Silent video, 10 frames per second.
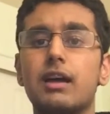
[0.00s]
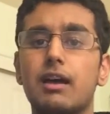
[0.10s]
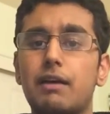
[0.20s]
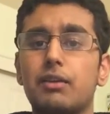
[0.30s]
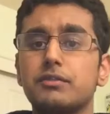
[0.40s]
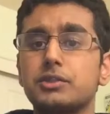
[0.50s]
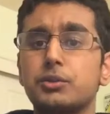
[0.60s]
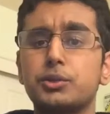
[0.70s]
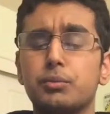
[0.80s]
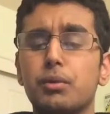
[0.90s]
out of
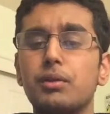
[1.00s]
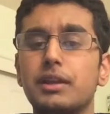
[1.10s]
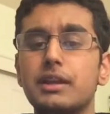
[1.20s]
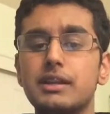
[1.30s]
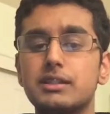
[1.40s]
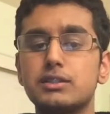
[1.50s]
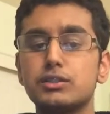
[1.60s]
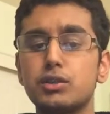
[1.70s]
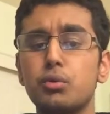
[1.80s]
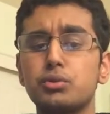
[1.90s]
Saoirse Ronan is
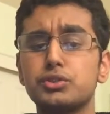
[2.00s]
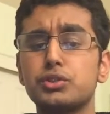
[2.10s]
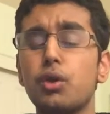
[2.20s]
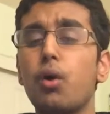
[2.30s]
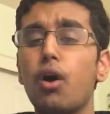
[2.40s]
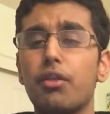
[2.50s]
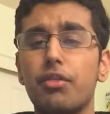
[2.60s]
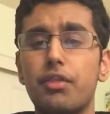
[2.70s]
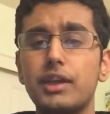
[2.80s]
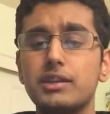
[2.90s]
so
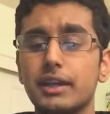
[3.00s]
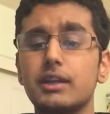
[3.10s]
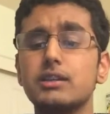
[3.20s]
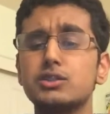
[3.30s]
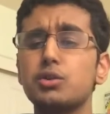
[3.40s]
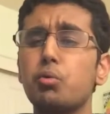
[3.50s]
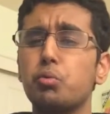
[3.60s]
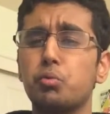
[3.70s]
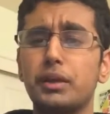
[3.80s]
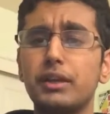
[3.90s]
authentic,
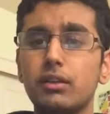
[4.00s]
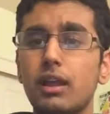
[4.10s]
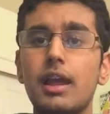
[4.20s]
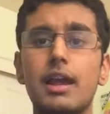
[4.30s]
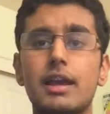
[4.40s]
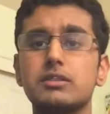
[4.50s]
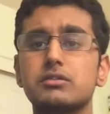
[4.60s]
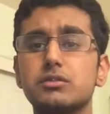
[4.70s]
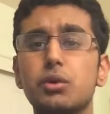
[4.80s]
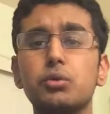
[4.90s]
so real, and
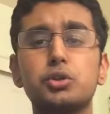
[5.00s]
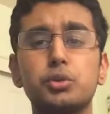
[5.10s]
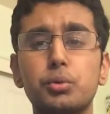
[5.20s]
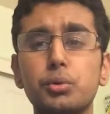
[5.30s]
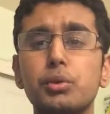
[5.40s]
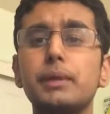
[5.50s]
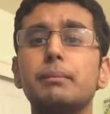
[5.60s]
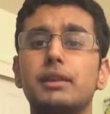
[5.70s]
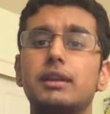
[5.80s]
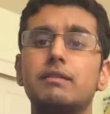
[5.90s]
so truly
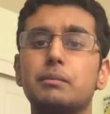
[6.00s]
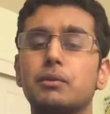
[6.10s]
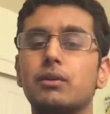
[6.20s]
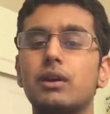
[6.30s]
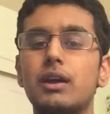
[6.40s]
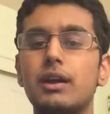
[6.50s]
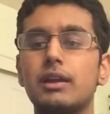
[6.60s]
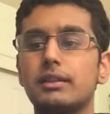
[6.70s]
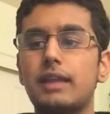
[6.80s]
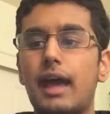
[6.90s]
believable
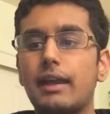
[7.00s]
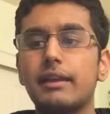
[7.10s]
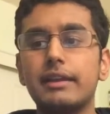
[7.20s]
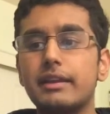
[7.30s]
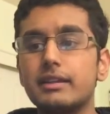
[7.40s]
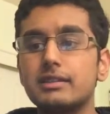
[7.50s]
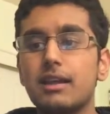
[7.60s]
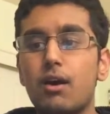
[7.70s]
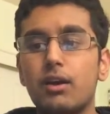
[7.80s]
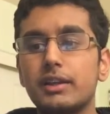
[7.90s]
that it is
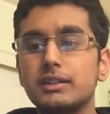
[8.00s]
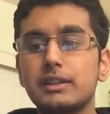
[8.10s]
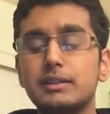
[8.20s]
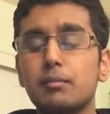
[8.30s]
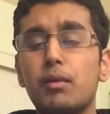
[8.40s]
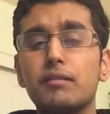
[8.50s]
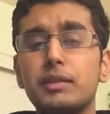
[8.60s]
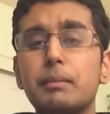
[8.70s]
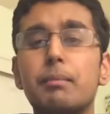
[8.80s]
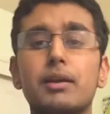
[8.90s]
honestly one of
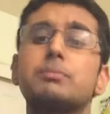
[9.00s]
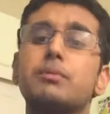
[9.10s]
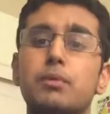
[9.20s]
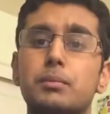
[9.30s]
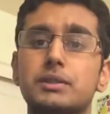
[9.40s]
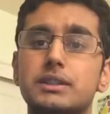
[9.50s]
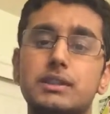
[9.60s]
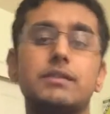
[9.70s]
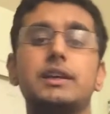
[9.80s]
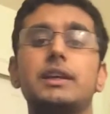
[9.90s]
the best
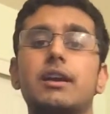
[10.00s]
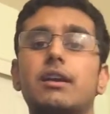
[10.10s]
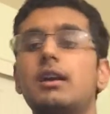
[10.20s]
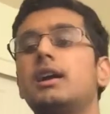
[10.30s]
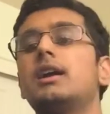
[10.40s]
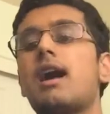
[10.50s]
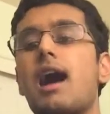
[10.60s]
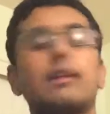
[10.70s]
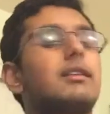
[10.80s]
performances of the year. I